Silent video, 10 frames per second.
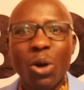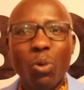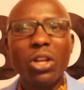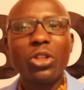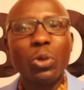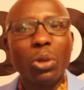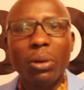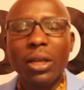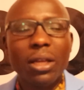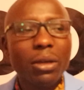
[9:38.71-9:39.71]
why
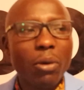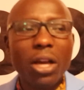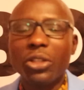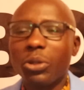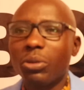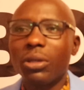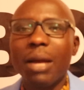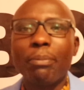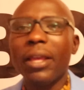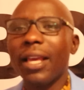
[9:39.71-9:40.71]
should
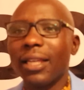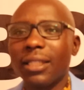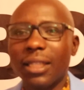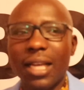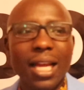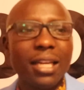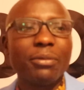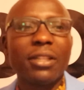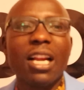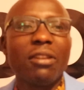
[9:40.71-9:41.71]
a PS carry
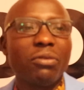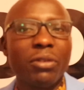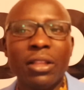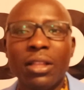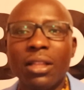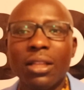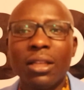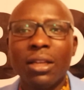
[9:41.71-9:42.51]
himself with